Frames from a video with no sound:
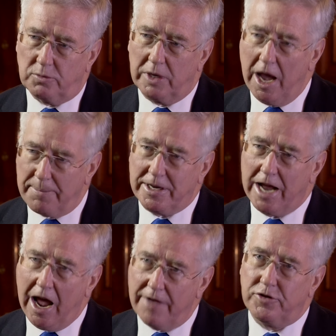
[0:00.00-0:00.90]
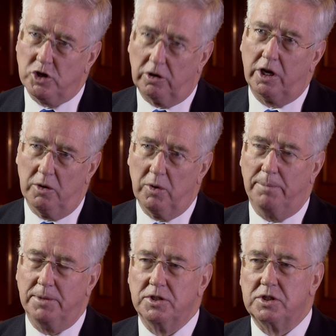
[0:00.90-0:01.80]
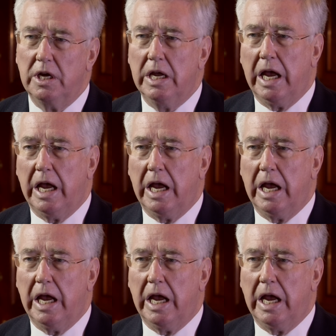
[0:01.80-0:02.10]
We happen to have nuclear weapons,